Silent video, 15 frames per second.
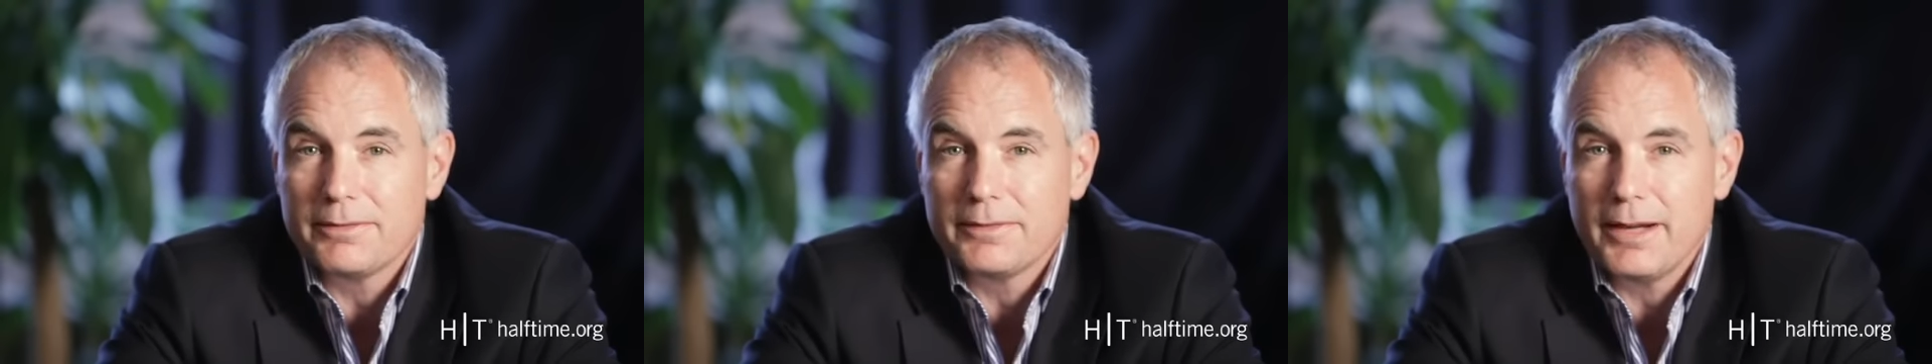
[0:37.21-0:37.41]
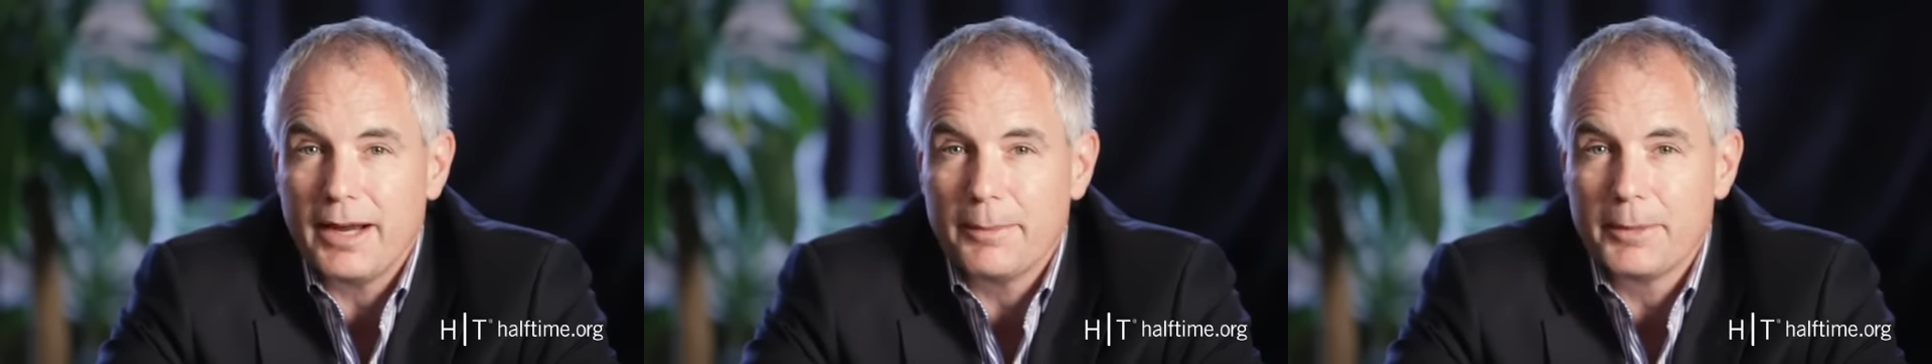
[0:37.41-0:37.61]

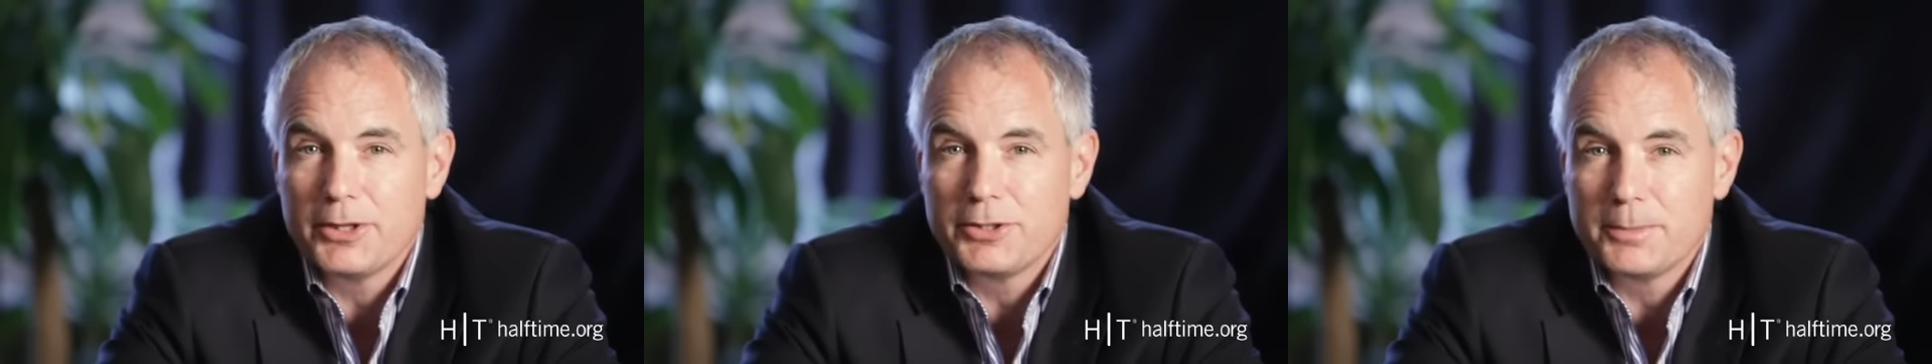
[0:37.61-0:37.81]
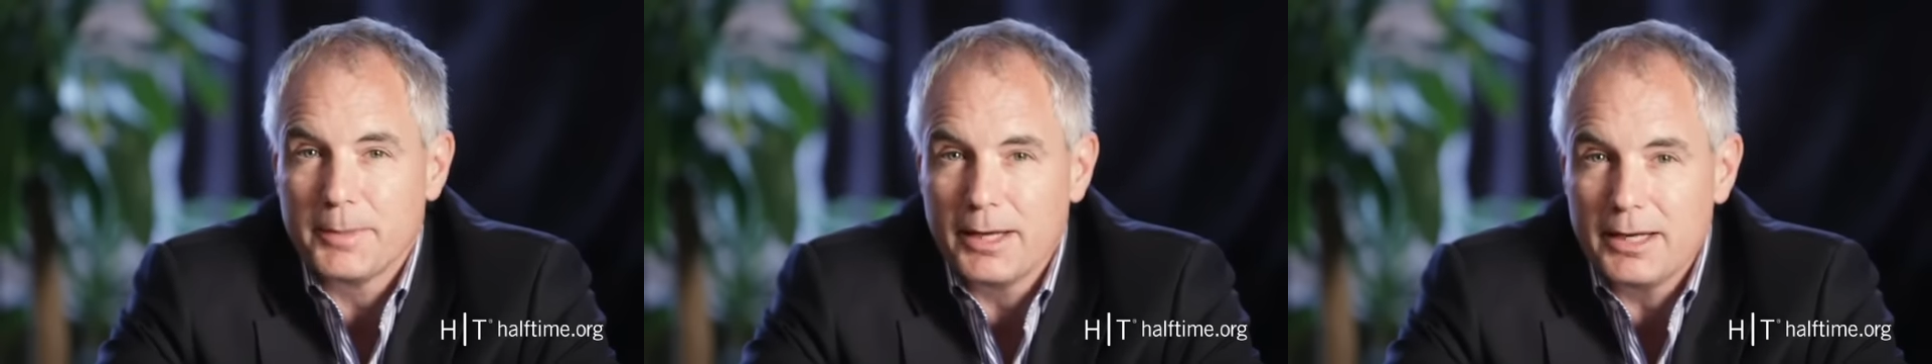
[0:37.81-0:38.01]
How
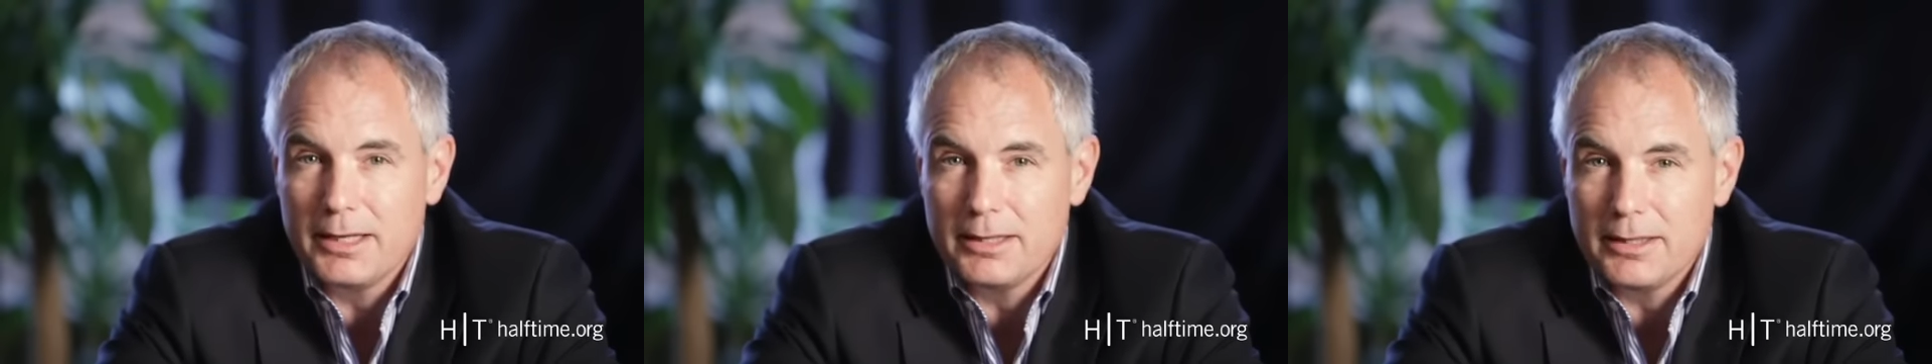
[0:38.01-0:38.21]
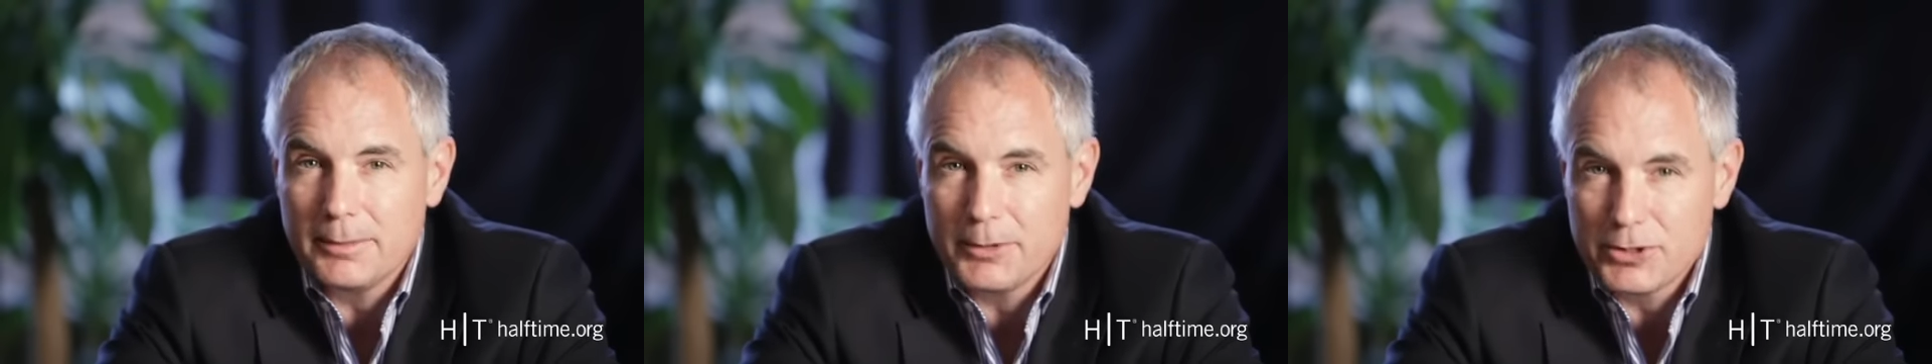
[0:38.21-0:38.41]
much
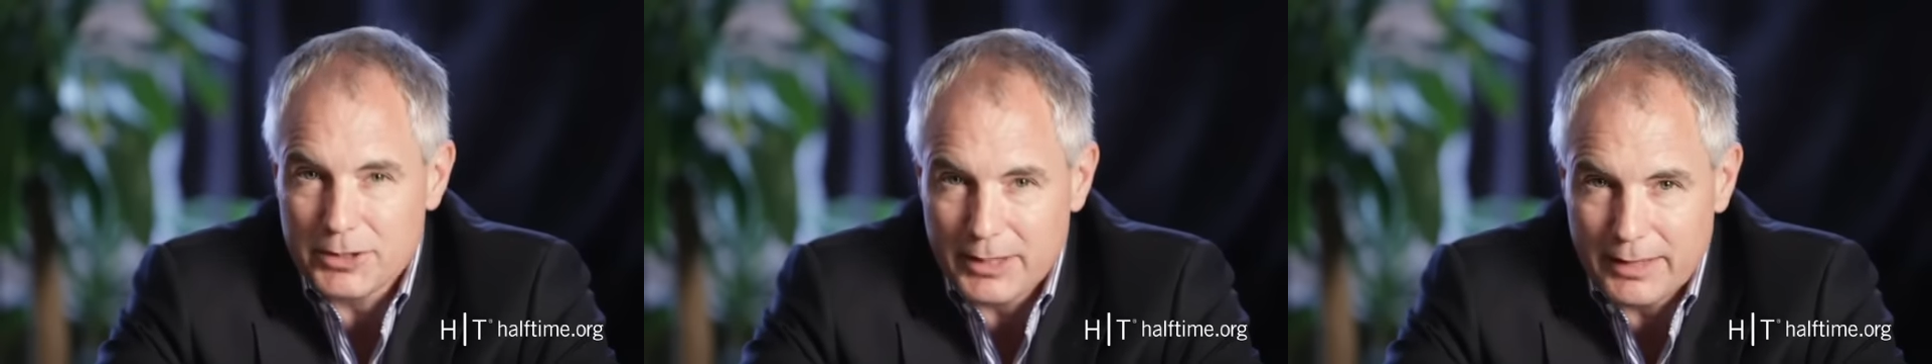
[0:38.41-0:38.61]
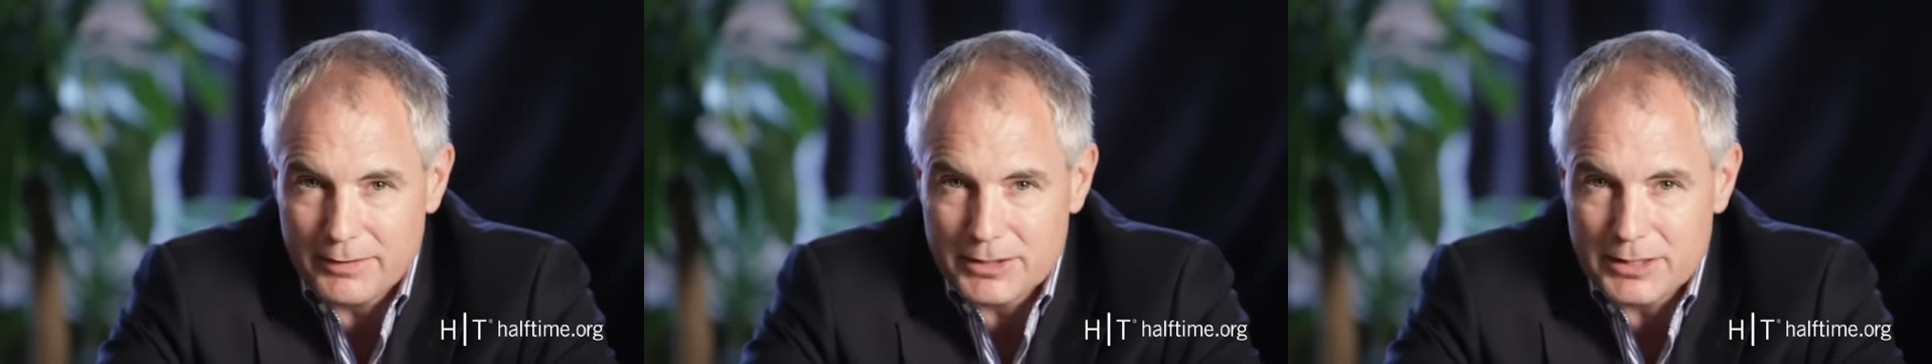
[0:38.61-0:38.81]
money, how much
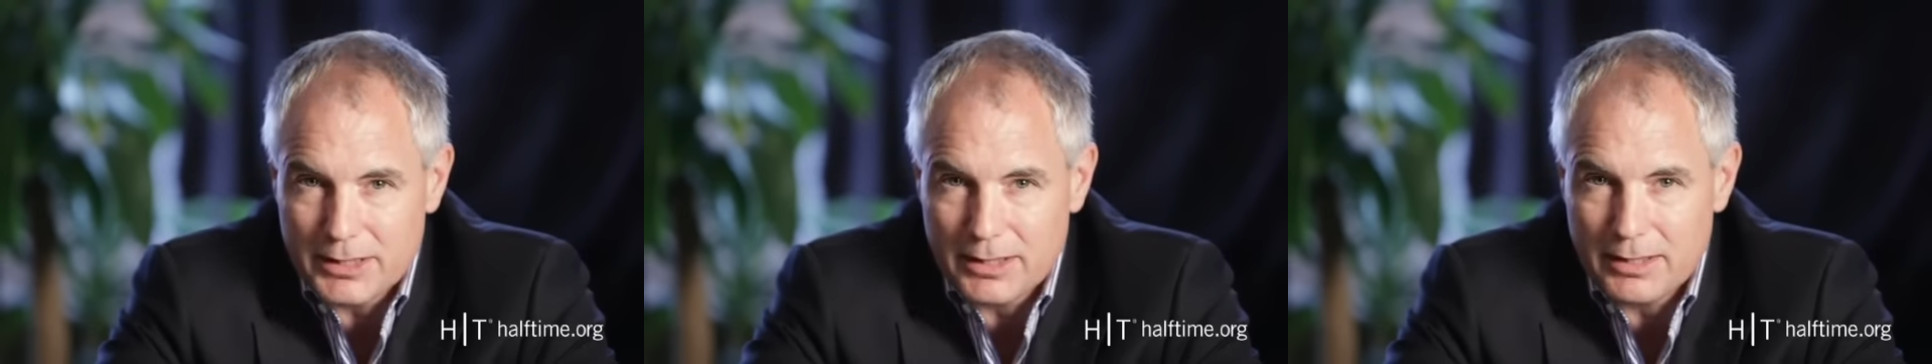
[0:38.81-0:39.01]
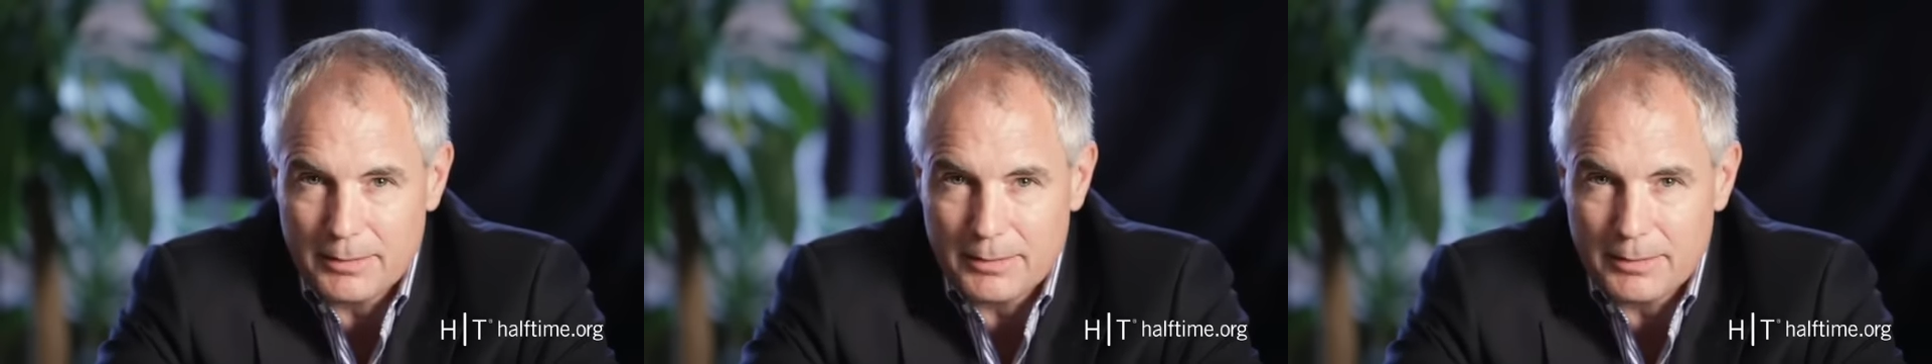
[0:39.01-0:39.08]
lifestyle,